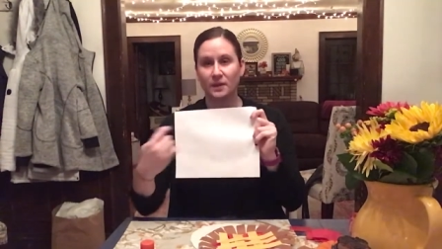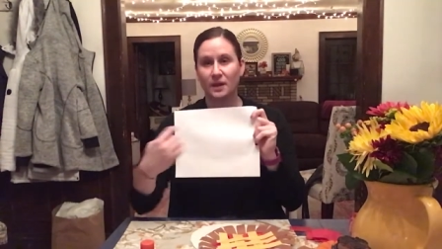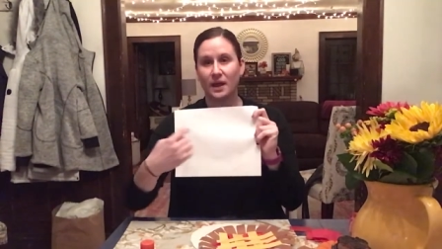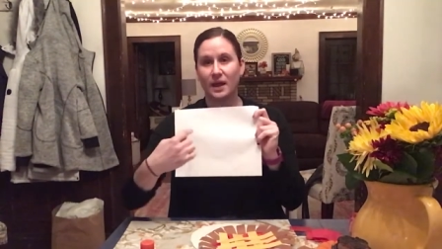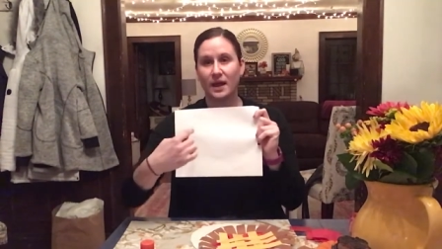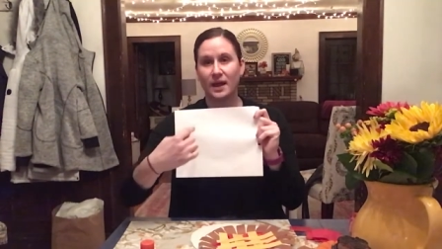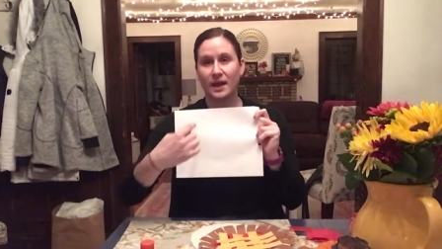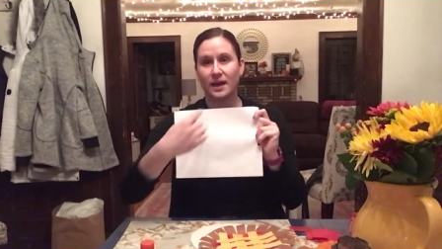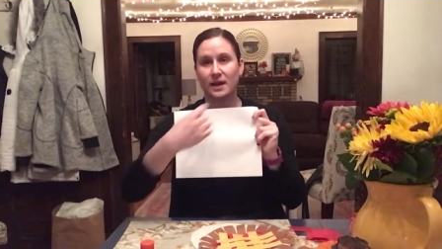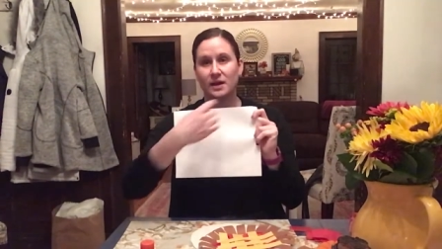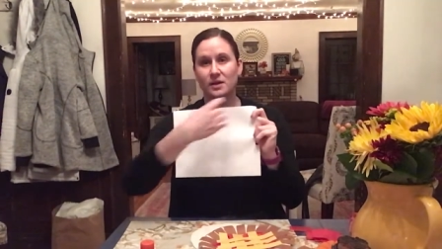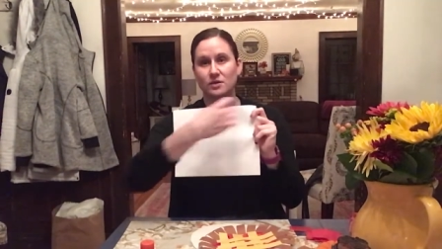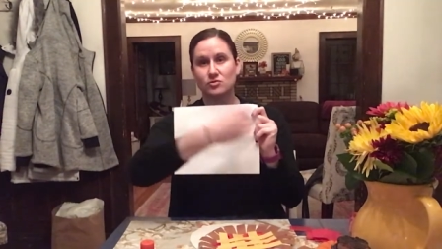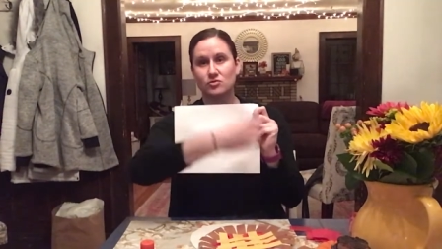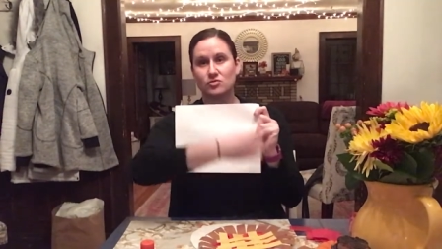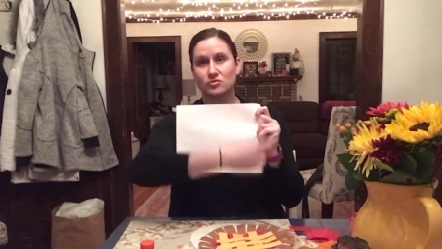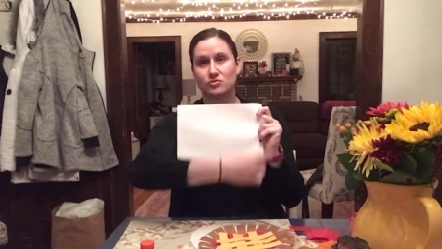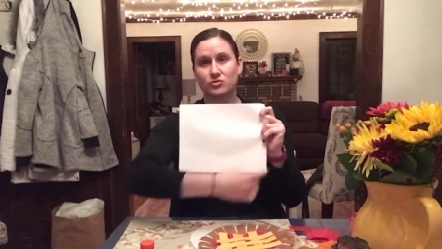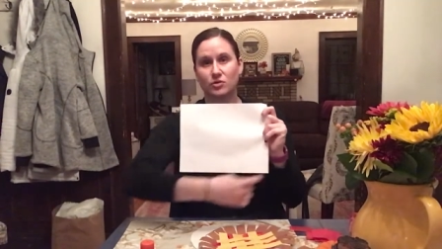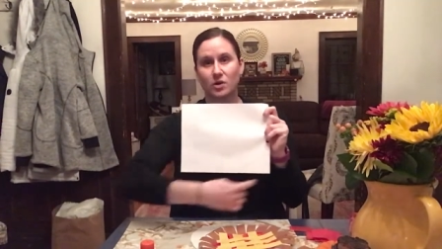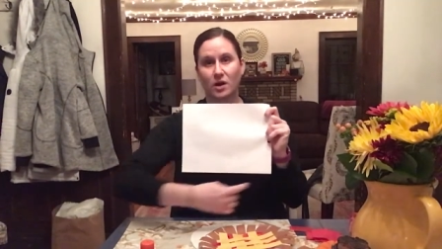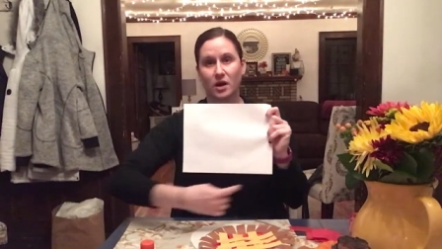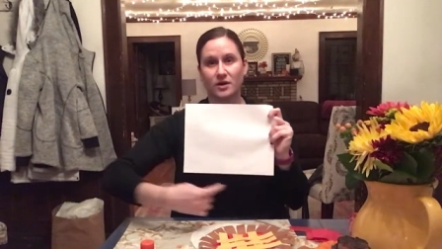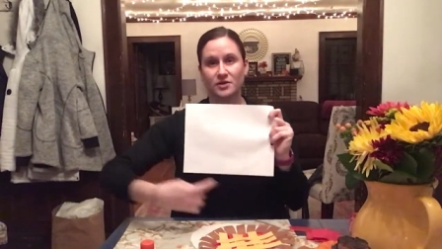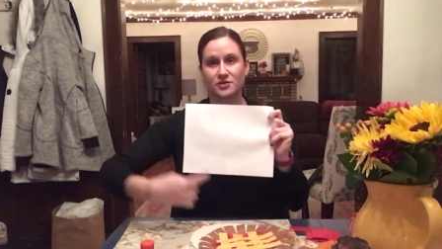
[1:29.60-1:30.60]
and
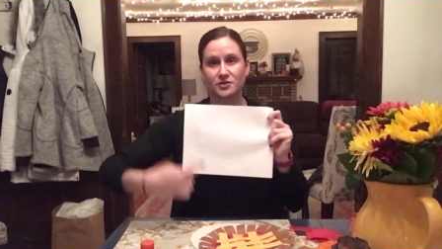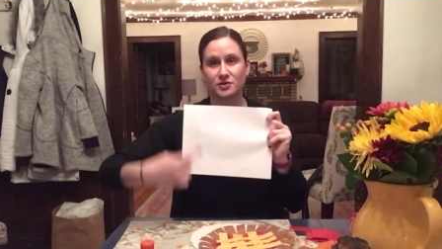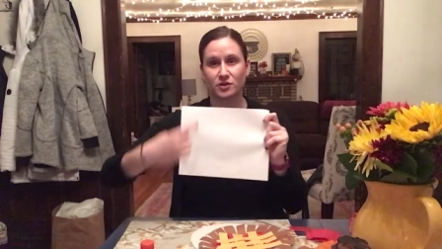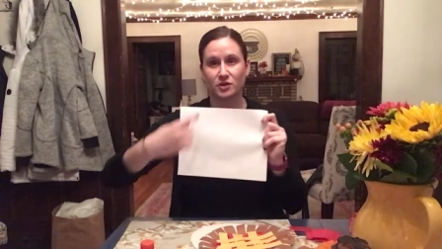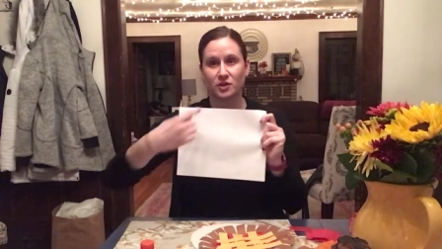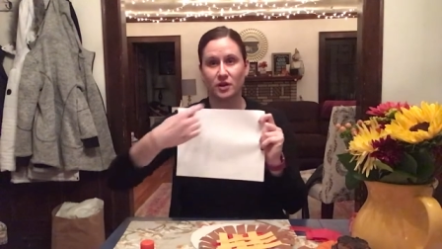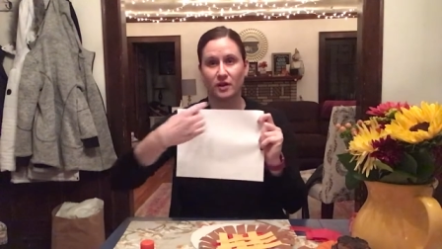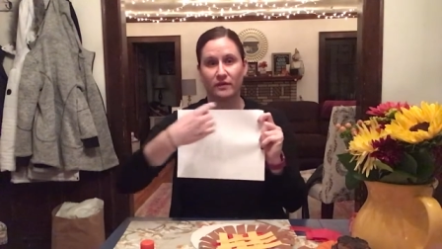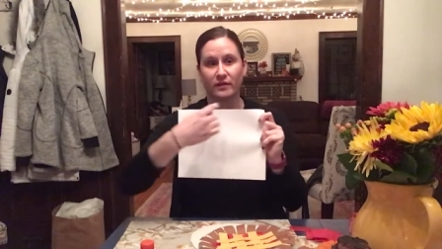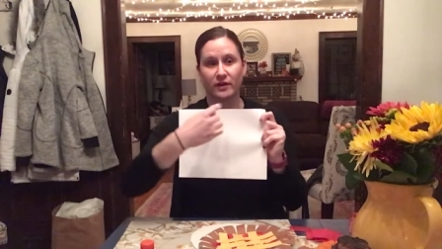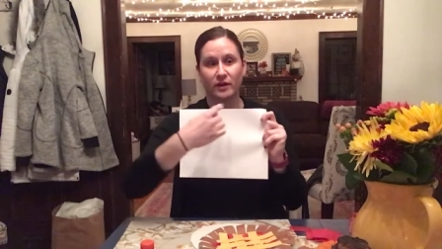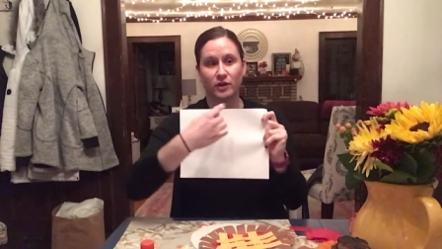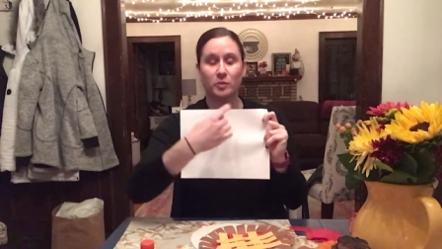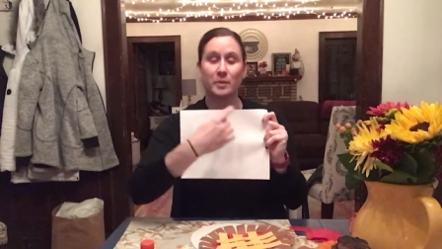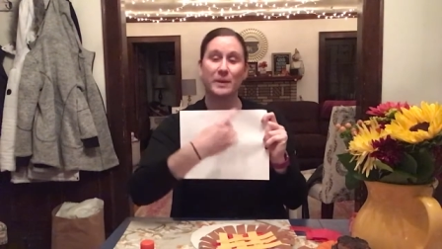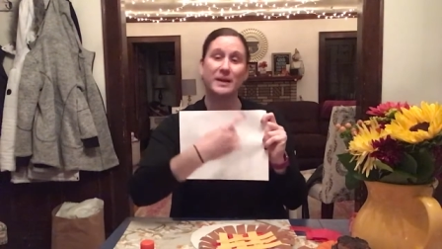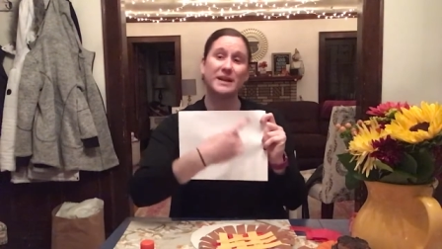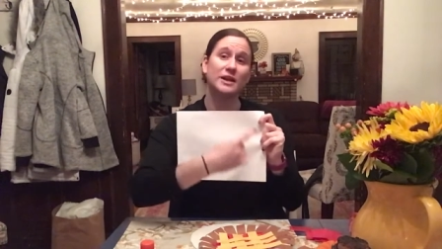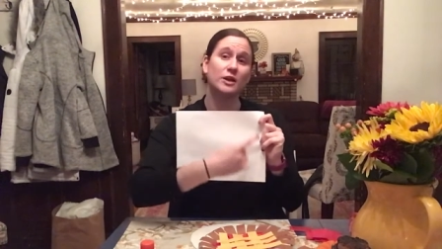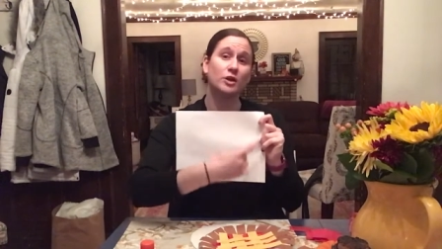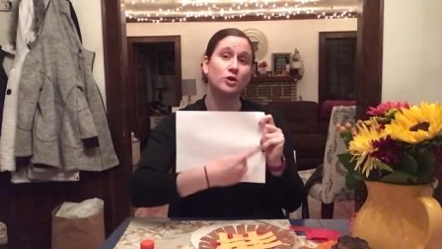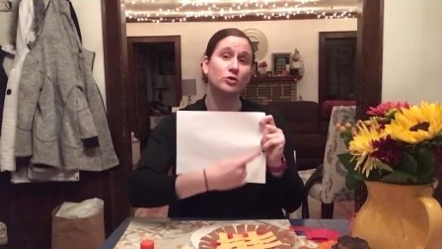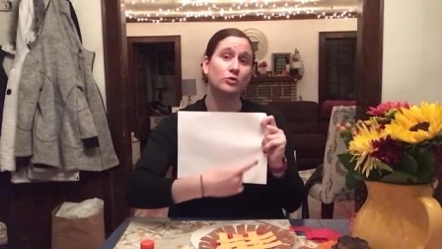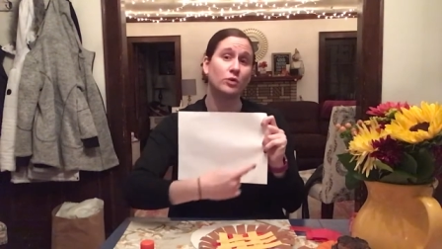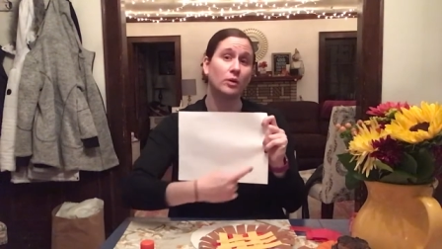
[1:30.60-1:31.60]
draw a circle in there. You might need
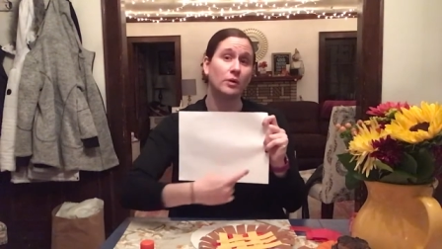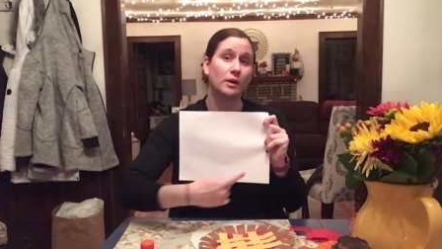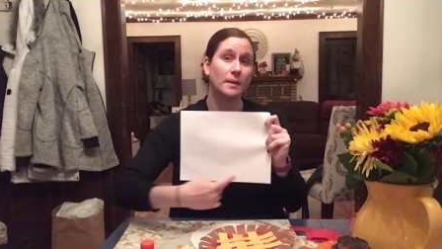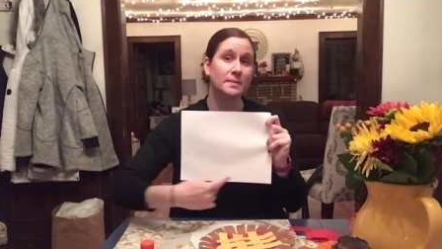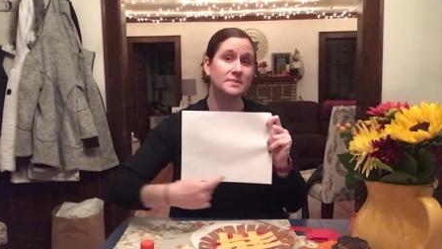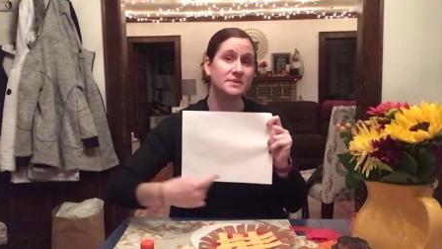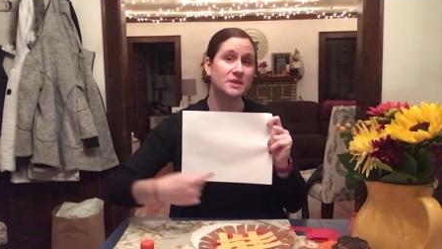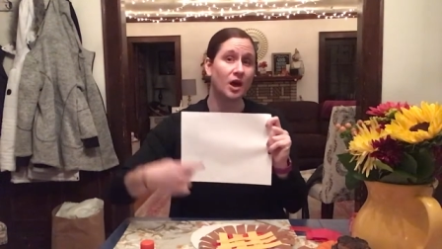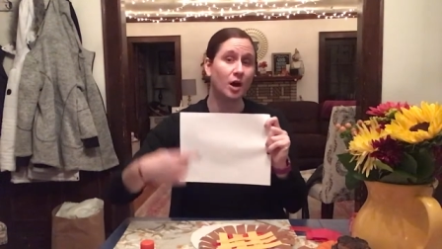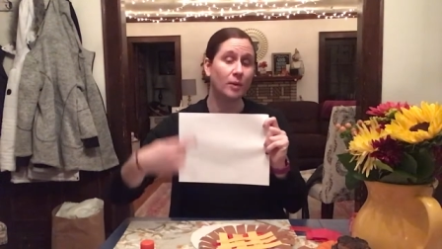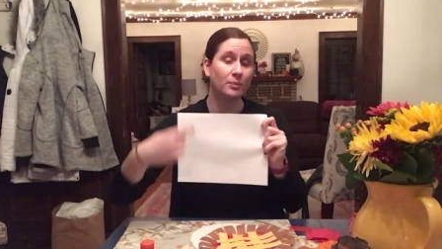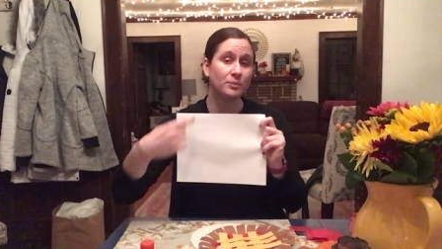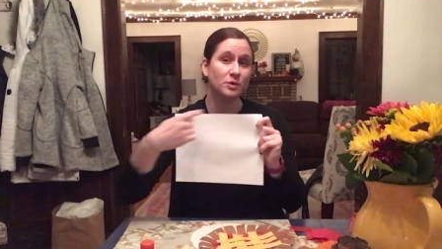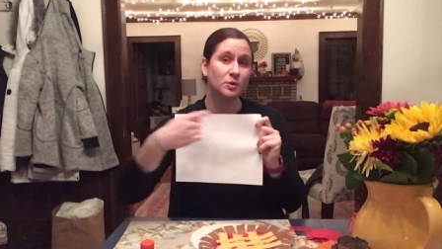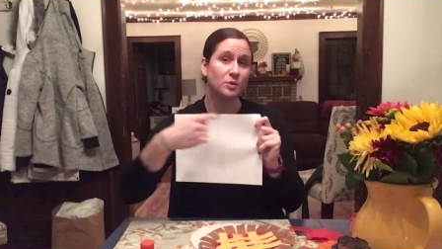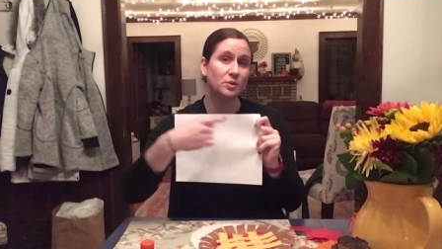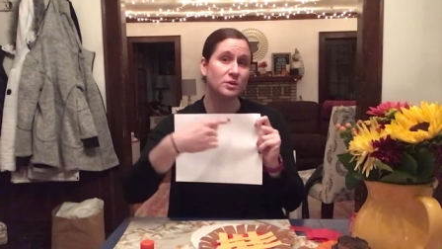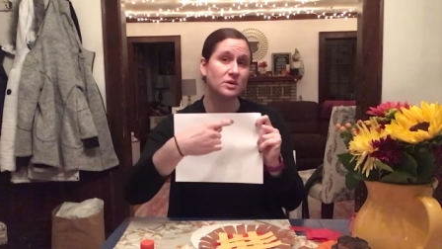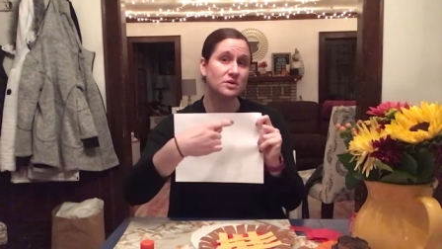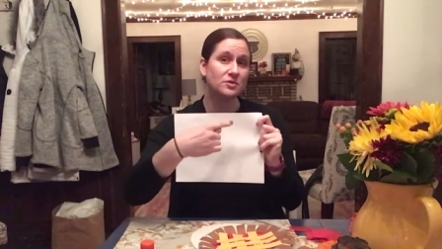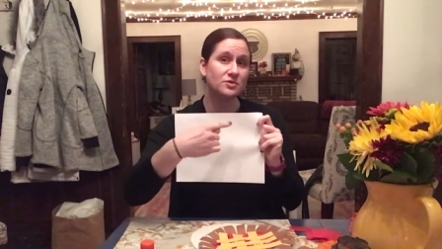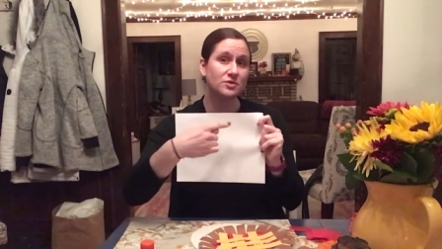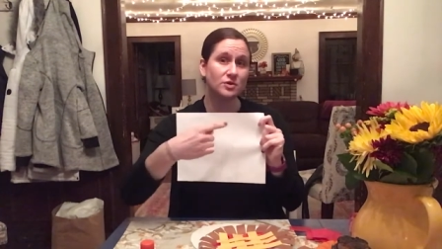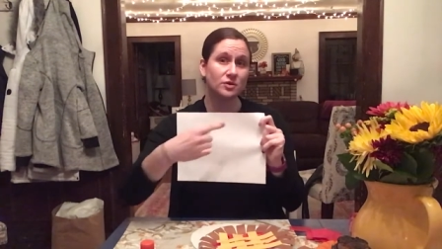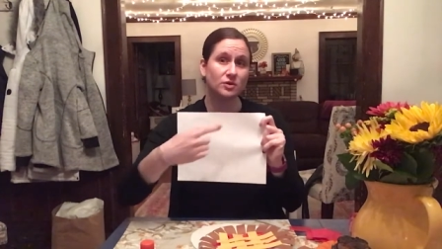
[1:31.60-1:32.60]
a grown up to help you with
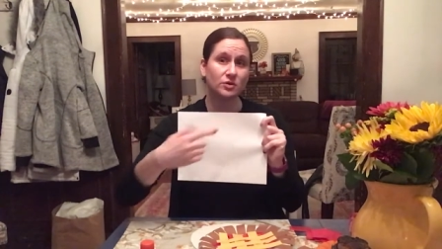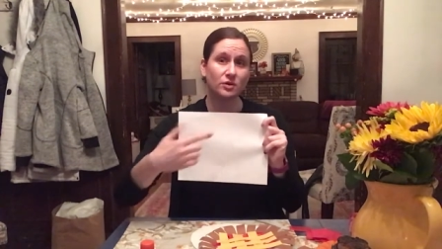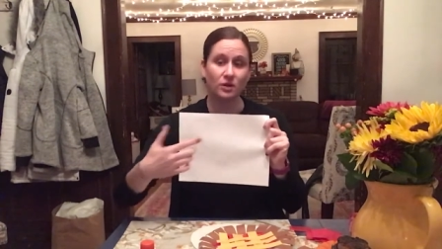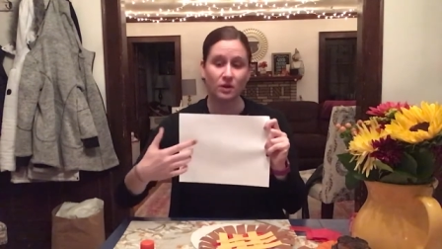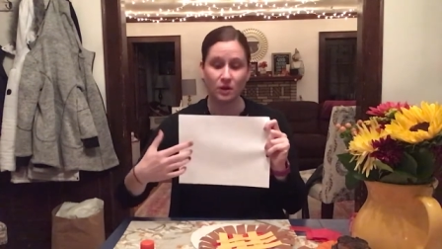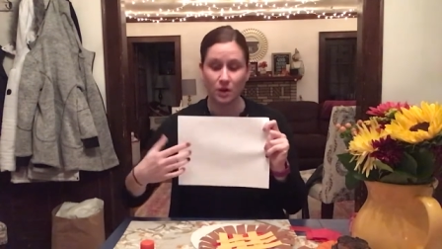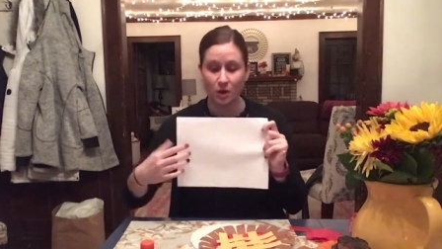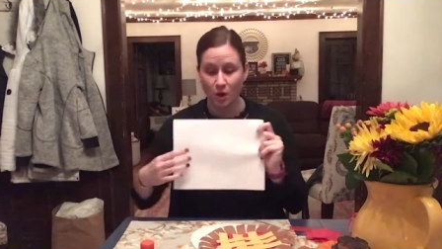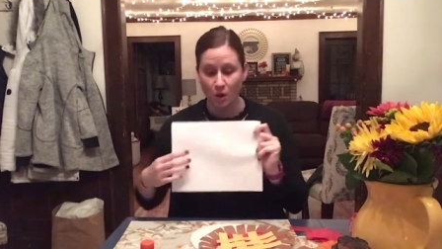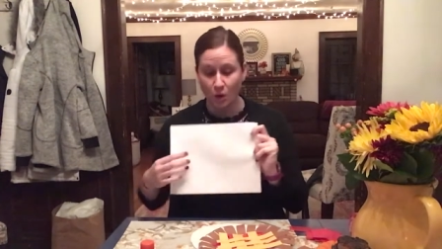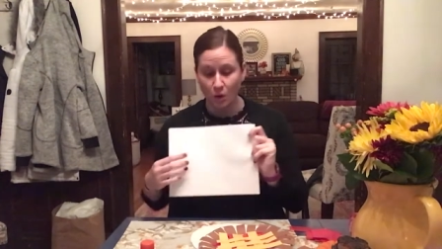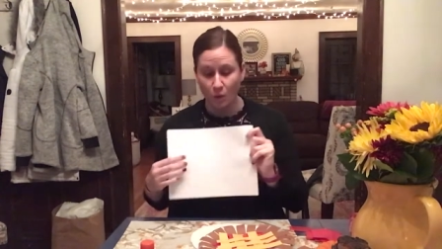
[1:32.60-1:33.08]
the circle,